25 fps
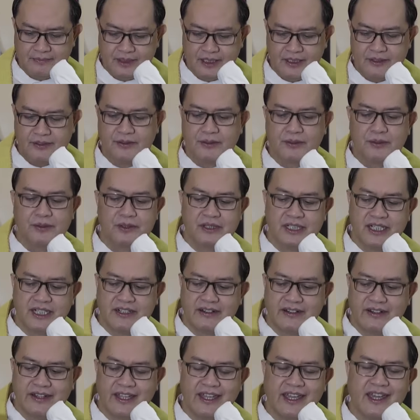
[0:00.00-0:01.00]
through
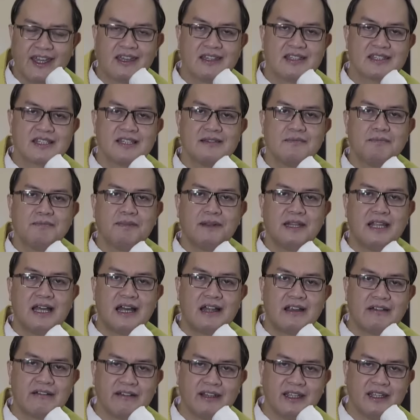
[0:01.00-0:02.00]
their
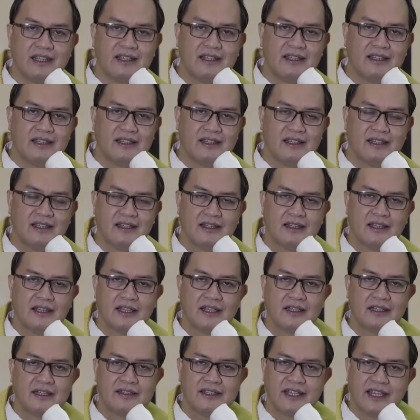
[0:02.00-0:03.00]
exemplary,
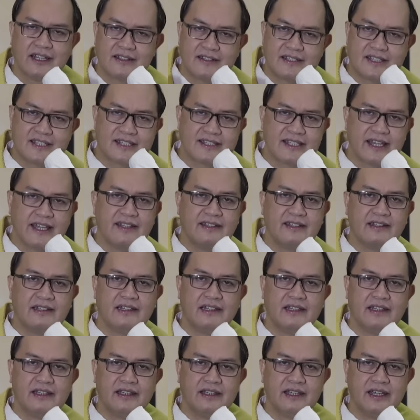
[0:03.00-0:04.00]
their
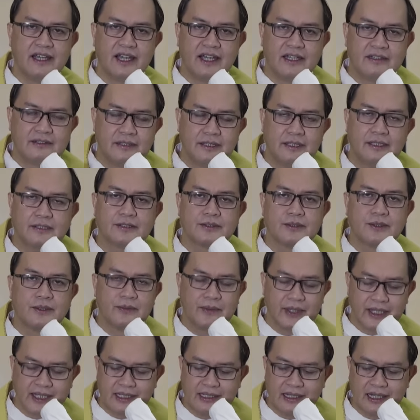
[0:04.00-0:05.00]
saintly and
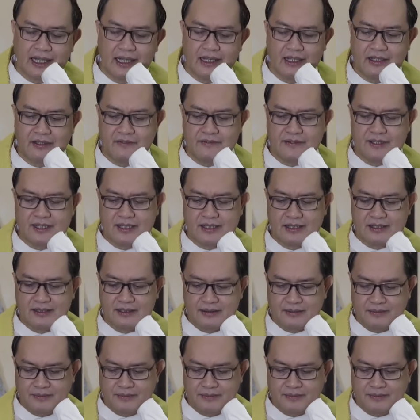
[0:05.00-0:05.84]
heroic lives.